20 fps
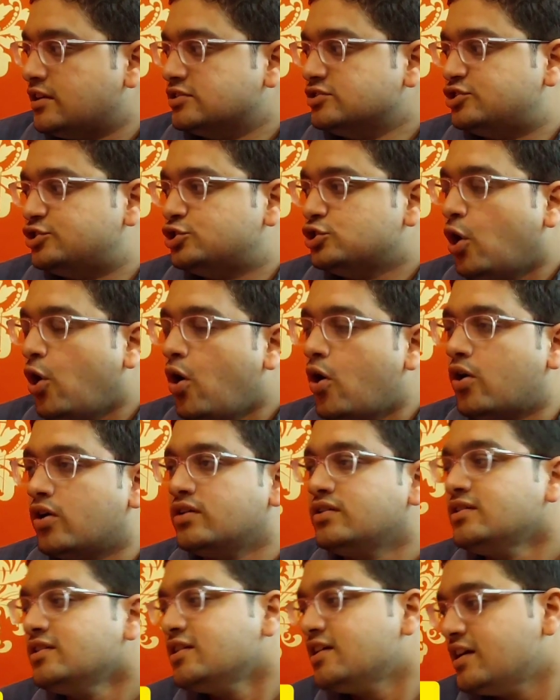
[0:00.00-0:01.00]

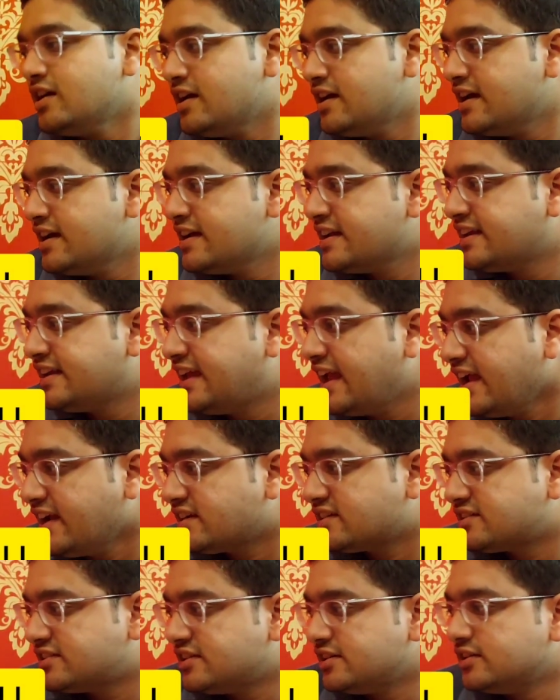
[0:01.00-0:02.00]
John
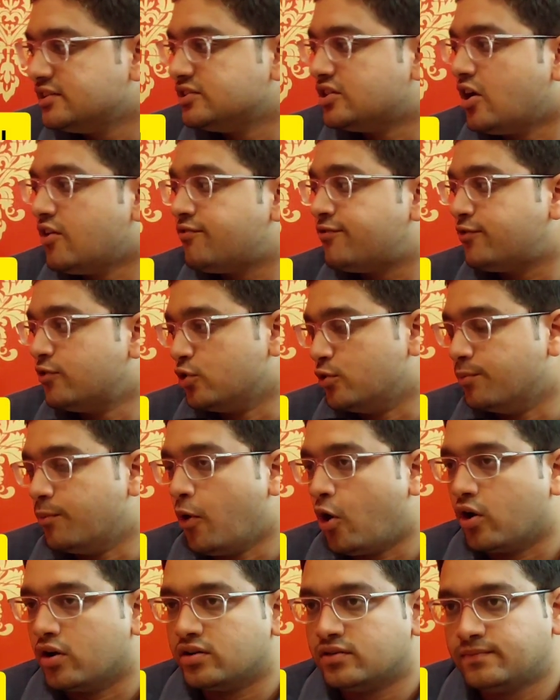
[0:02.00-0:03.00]
kicked the
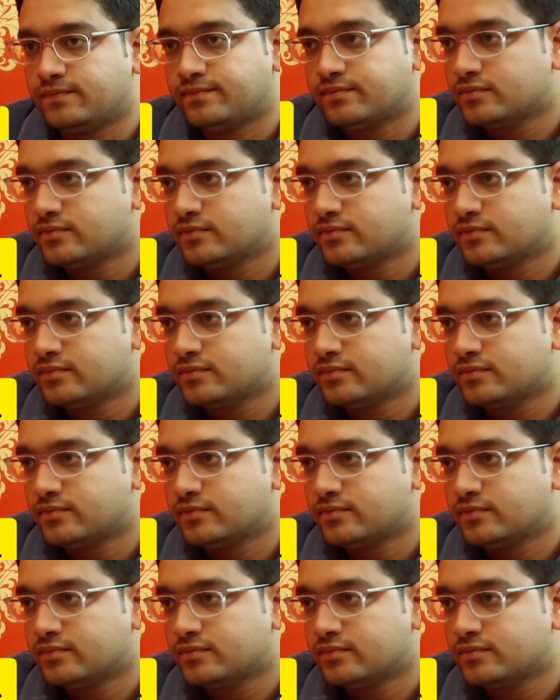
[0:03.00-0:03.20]
football.